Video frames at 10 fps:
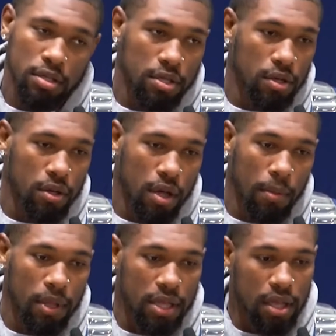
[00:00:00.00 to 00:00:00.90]
So I'm
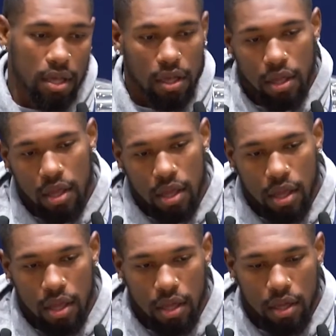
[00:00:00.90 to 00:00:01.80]
going to let that
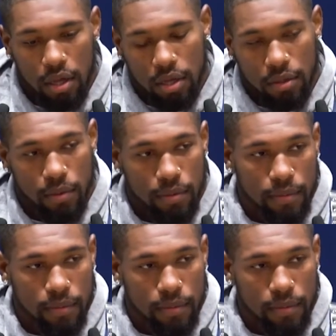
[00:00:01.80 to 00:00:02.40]
come.